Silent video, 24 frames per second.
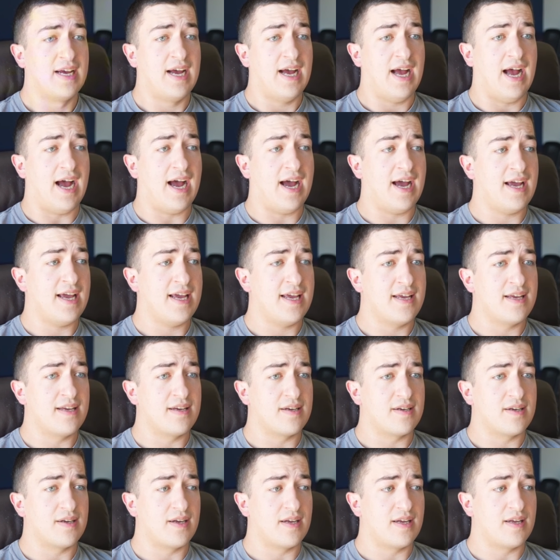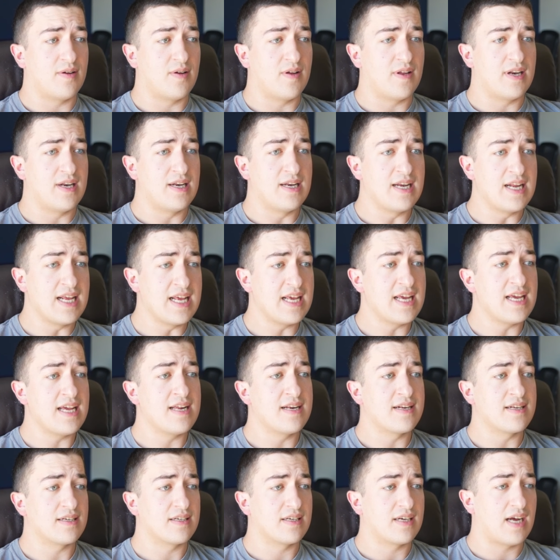I
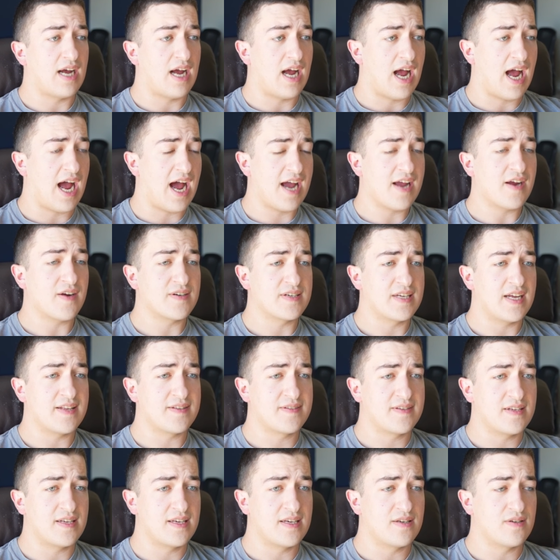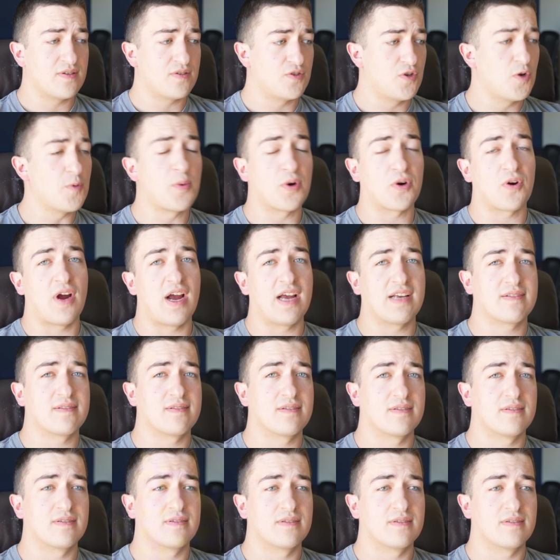need higher intensity to progress.